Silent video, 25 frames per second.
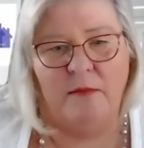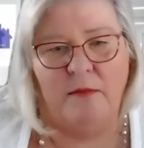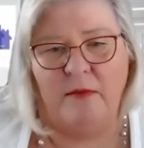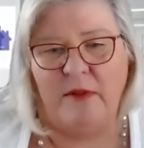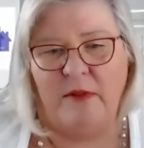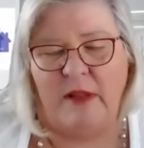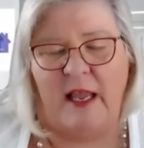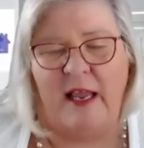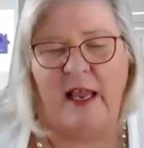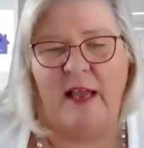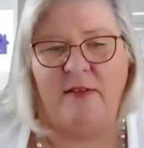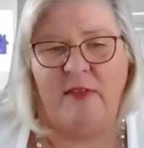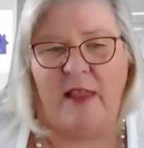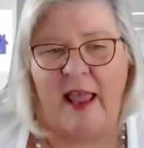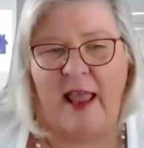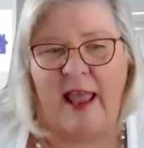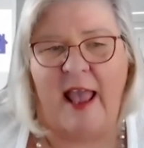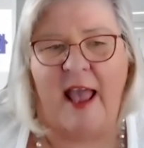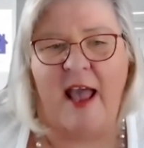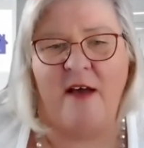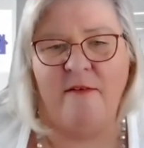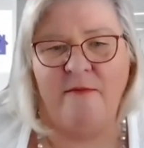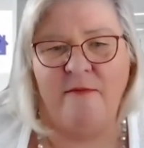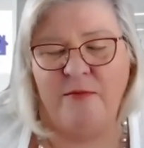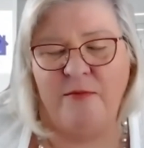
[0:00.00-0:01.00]
They
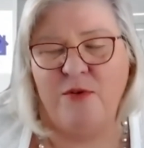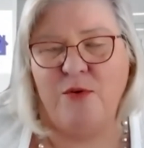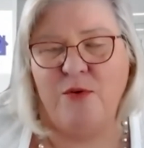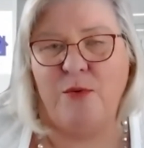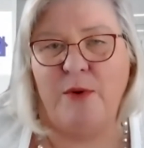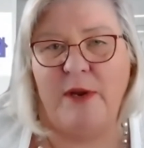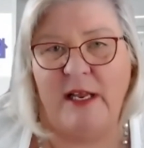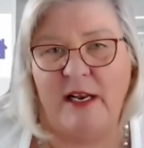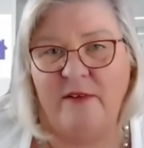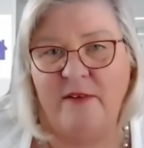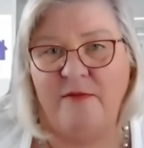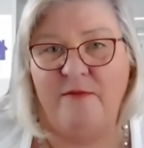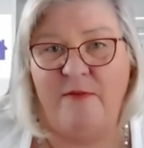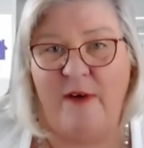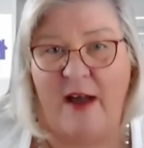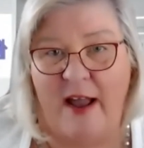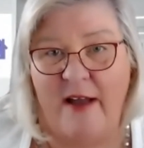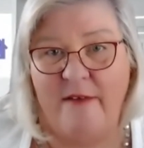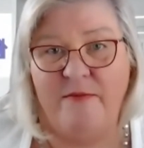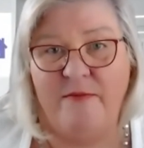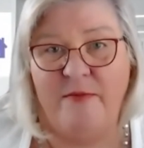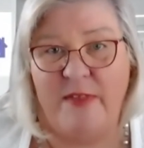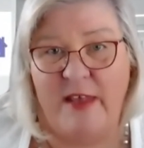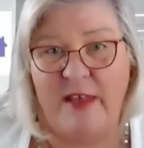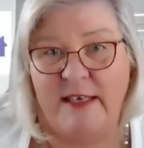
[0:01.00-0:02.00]
have 3 to
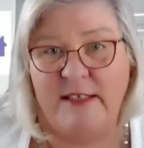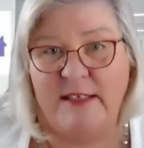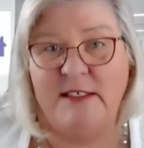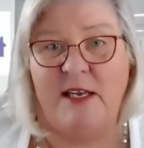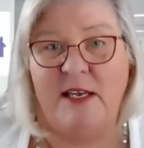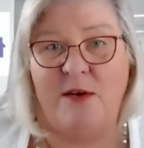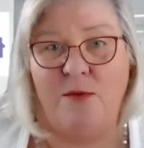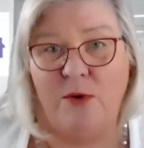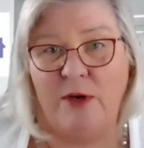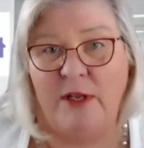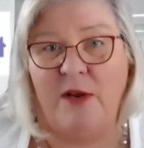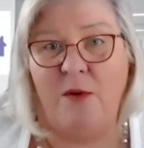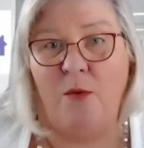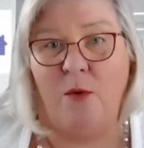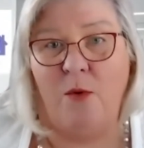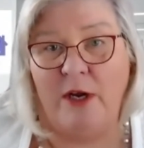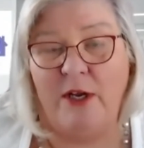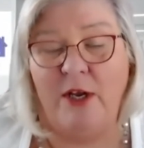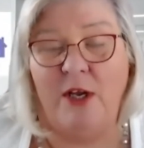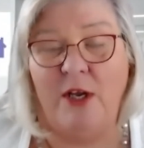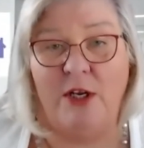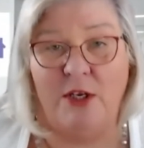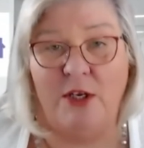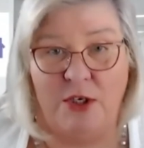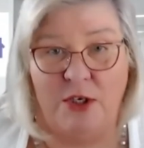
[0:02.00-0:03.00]
5 things they really
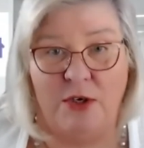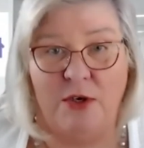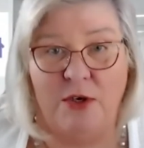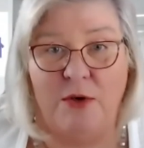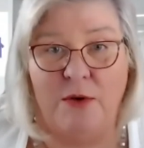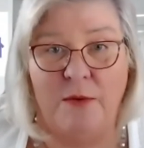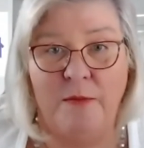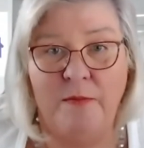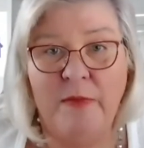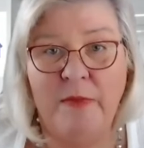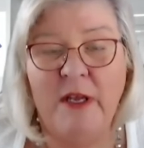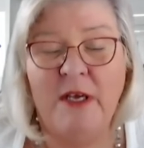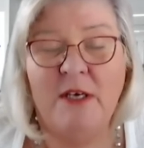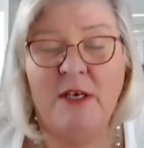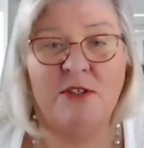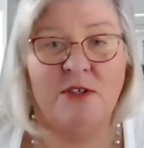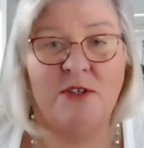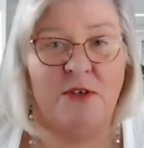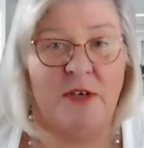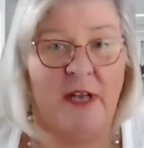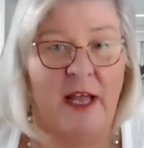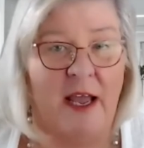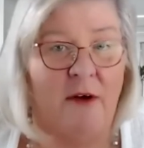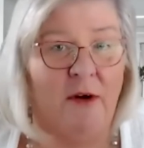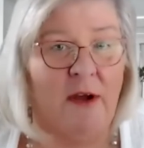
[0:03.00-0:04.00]
want you to do.
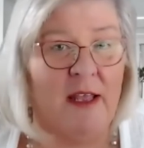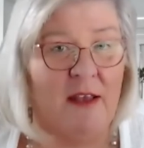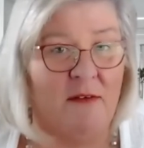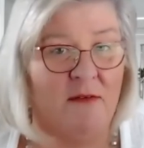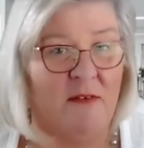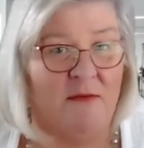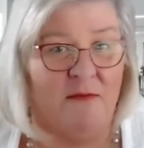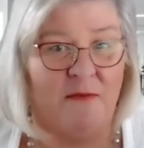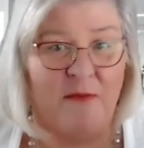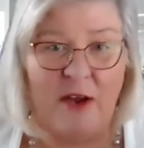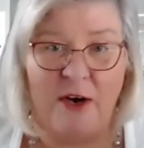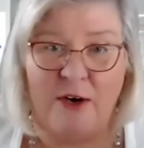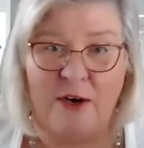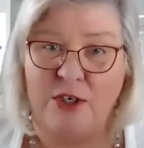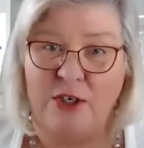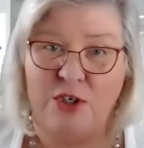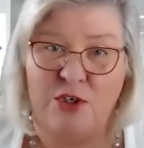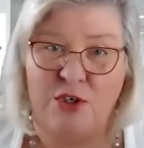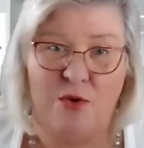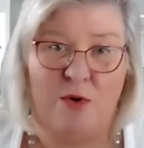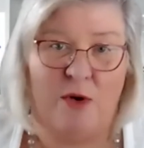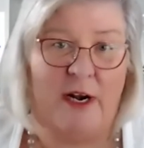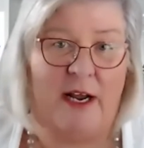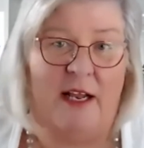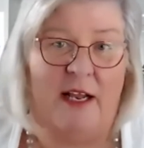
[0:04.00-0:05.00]
So now I give a very
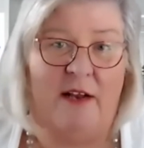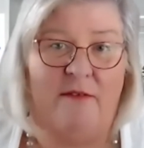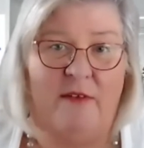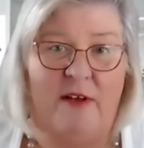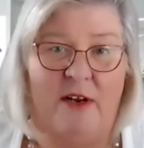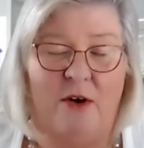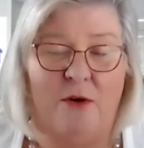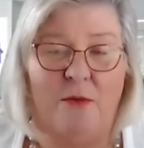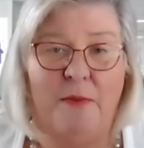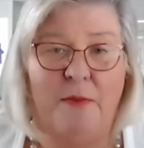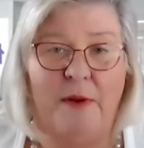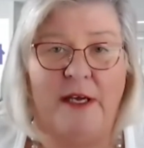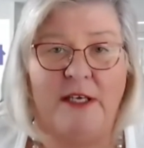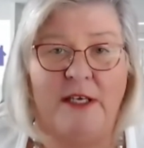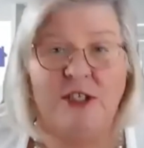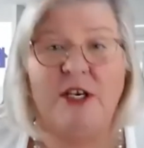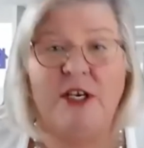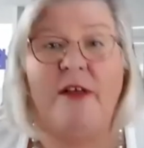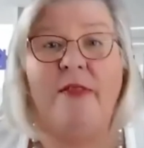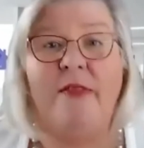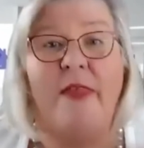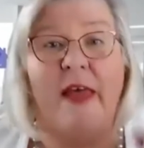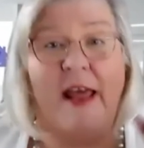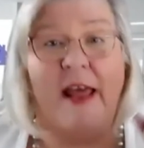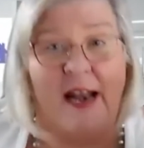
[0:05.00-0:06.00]
short elevator pitch
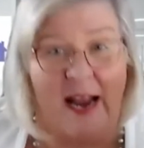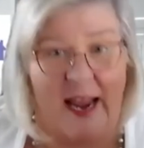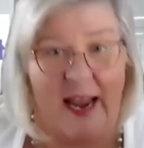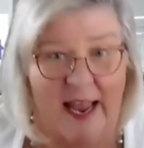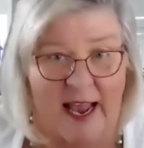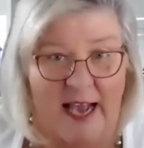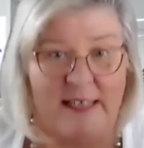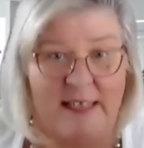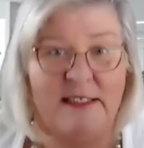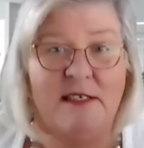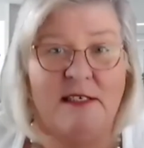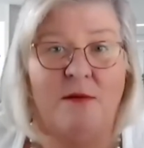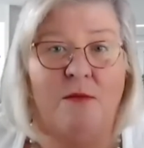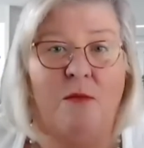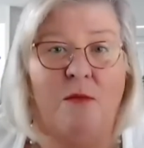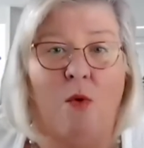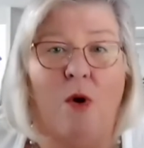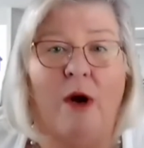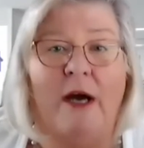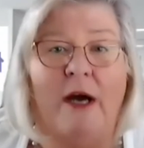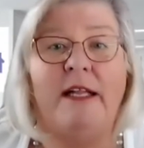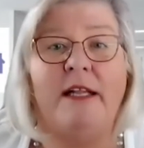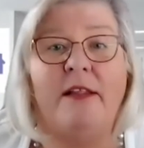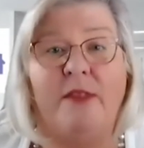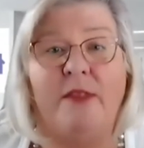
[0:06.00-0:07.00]
and then I ask them
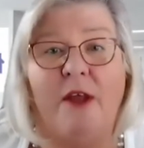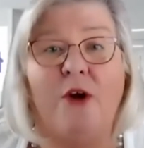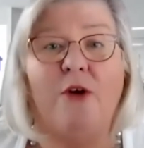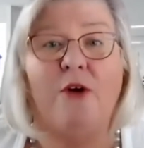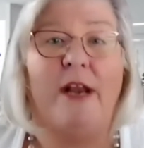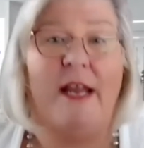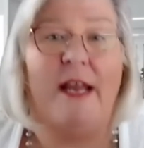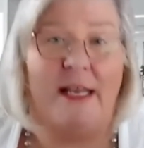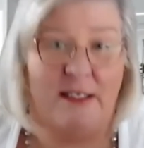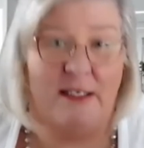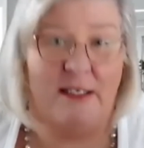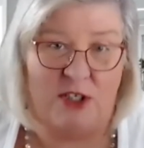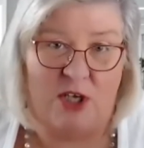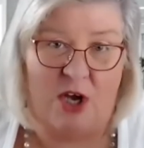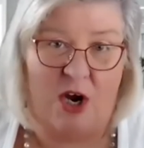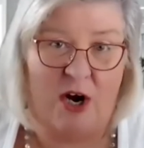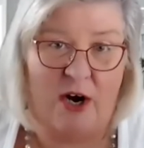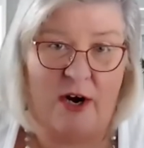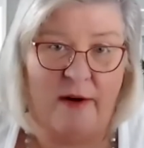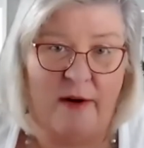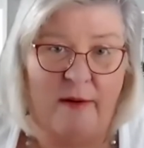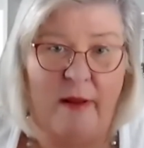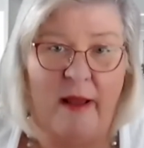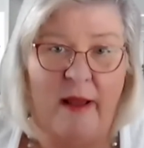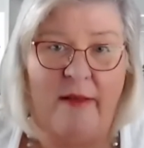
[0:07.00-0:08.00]
what their needs
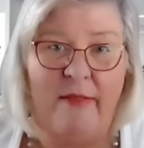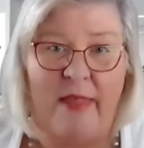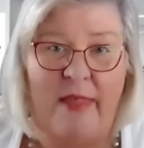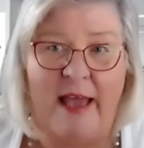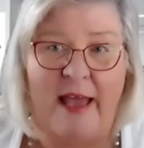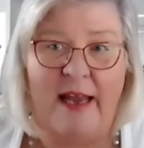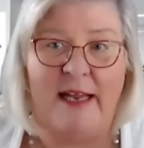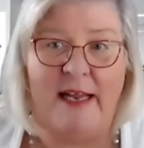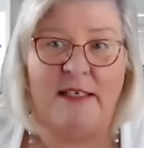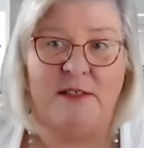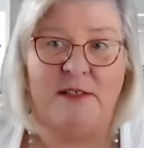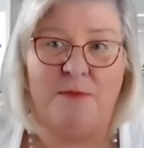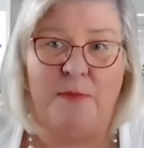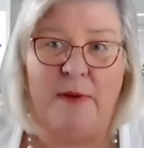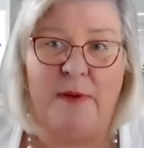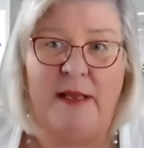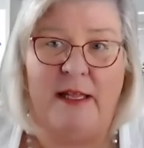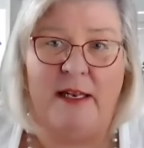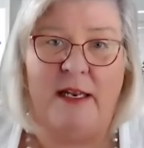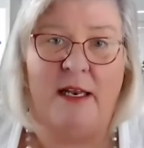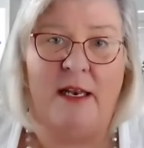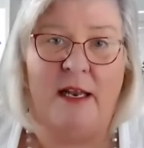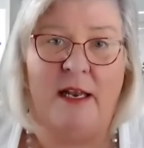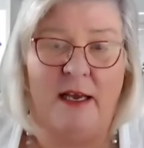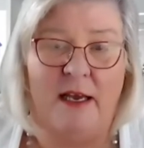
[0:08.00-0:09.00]
are. And that has
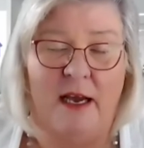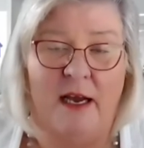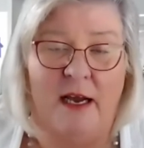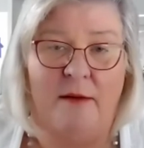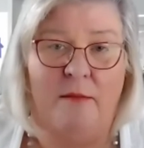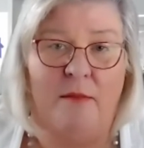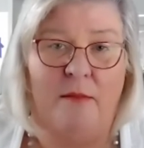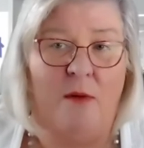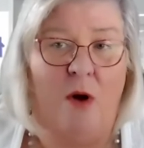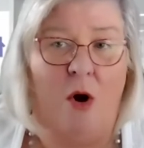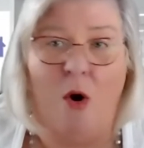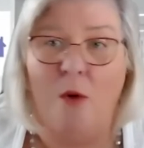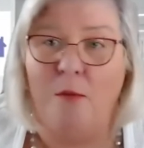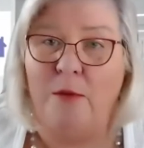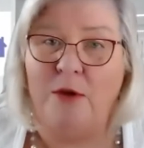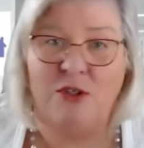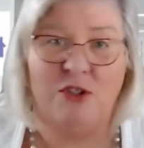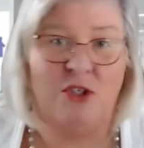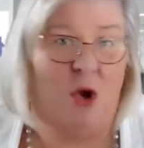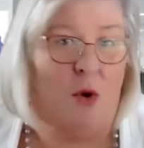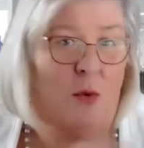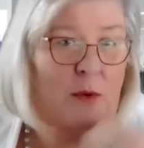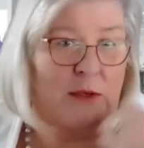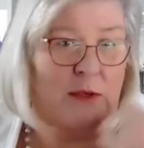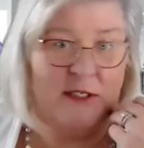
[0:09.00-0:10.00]
been
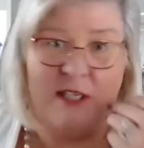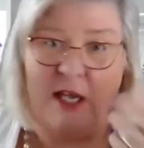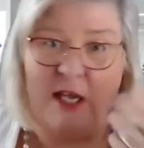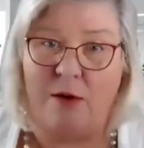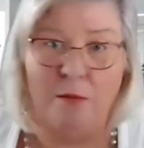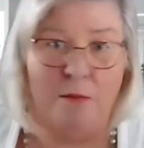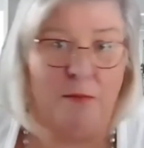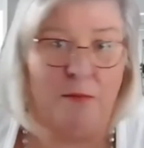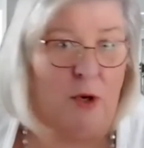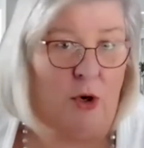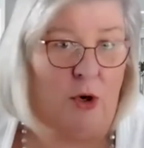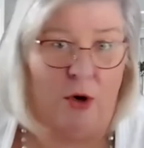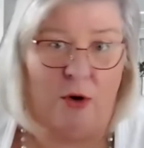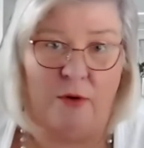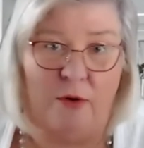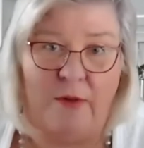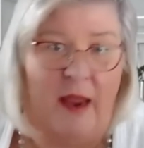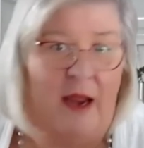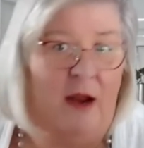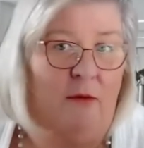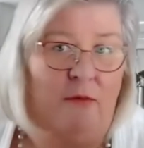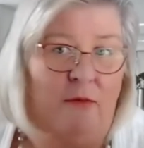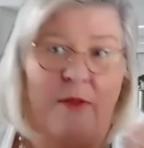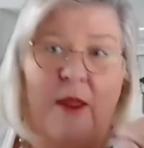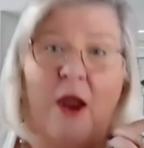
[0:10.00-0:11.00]
almost always they'll blurt.
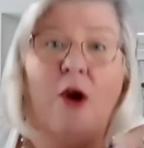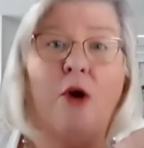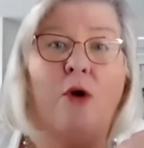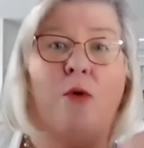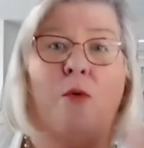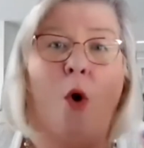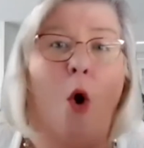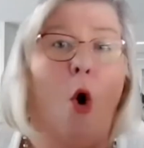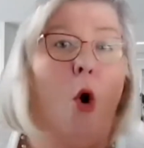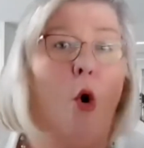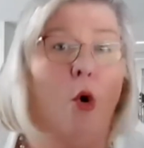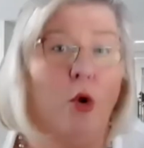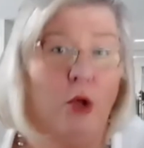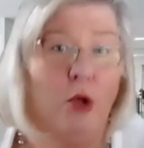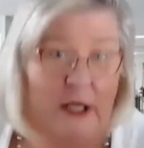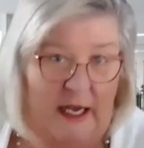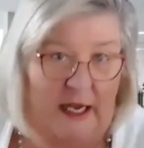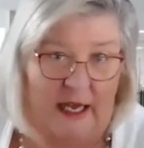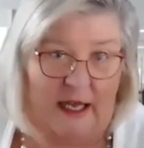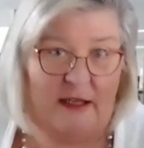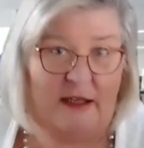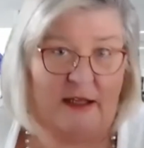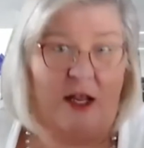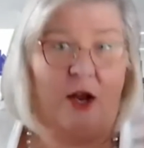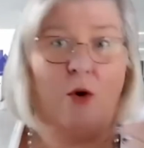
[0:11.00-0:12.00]
They're holding
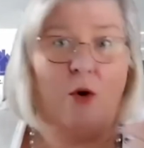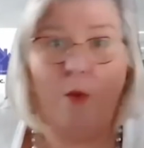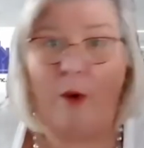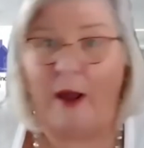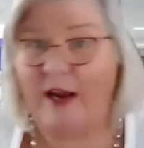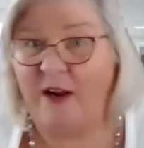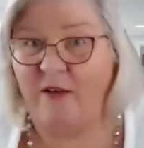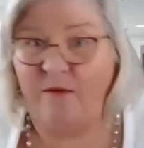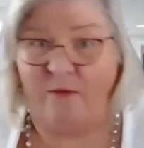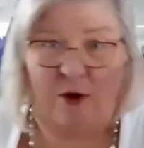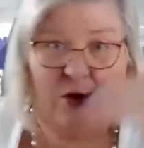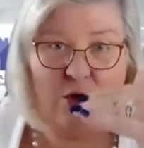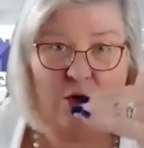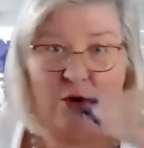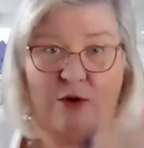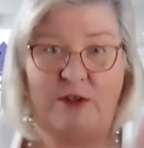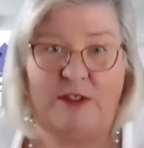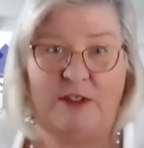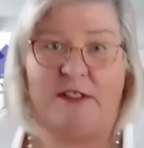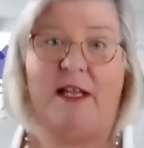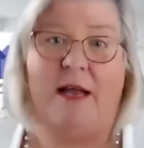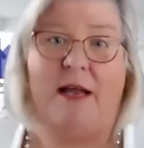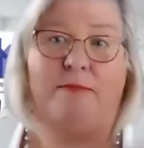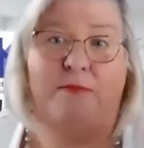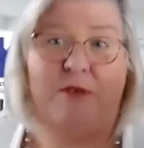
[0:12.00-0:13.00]
it. They're waiting for you to
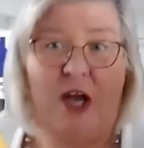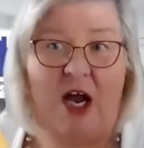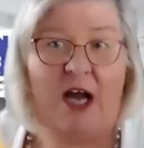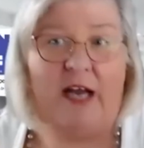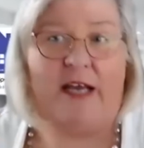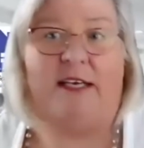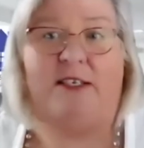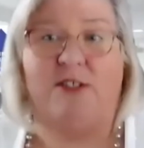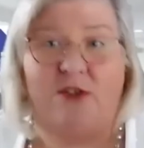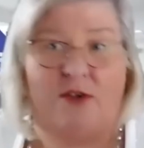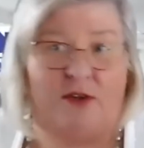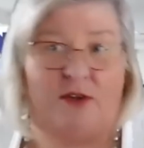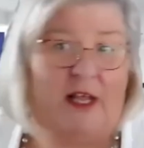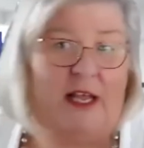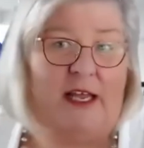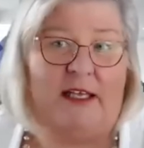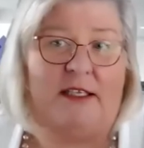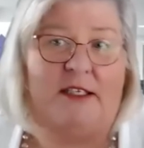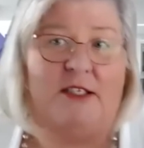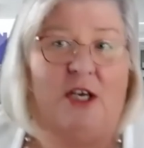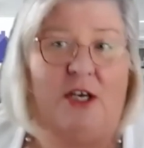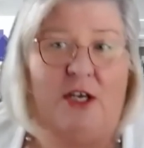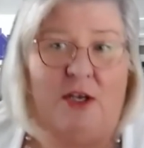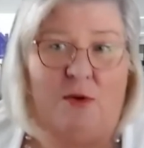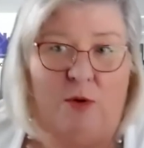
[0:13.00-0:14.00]
stop talking so they
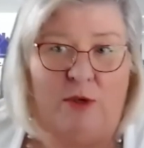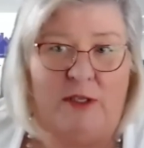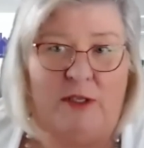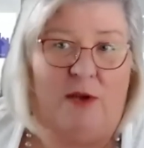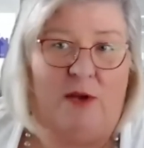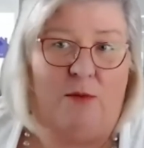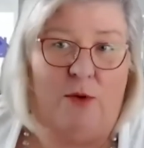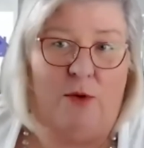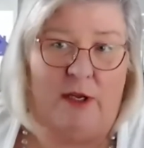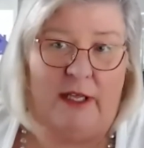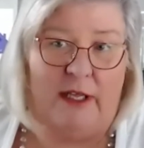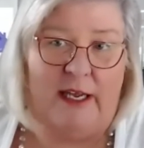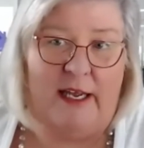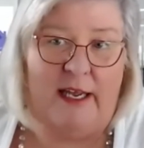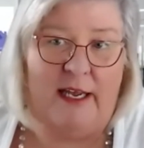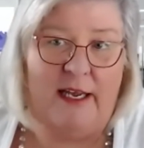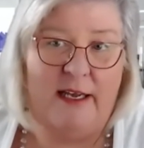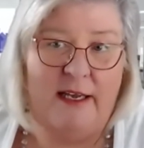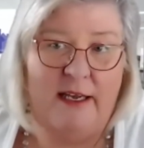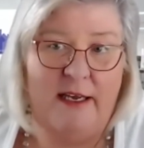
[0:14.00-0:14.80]
can tell you what they really